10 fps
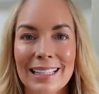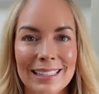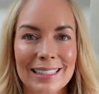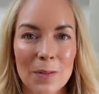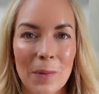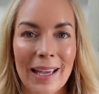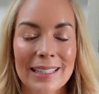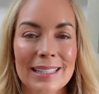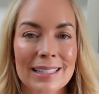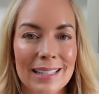easy
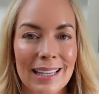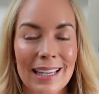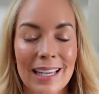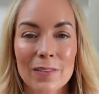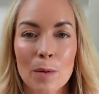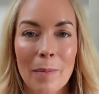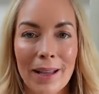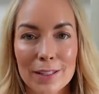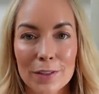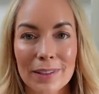way to see if a
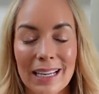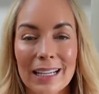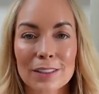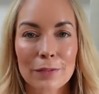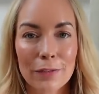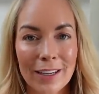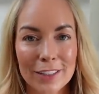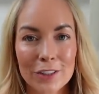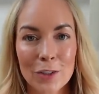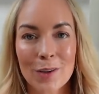battery is
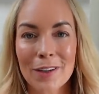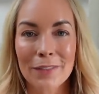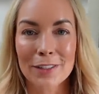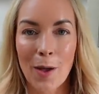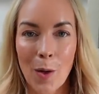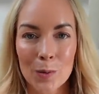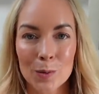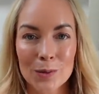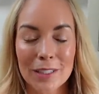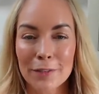fresh or if it's old.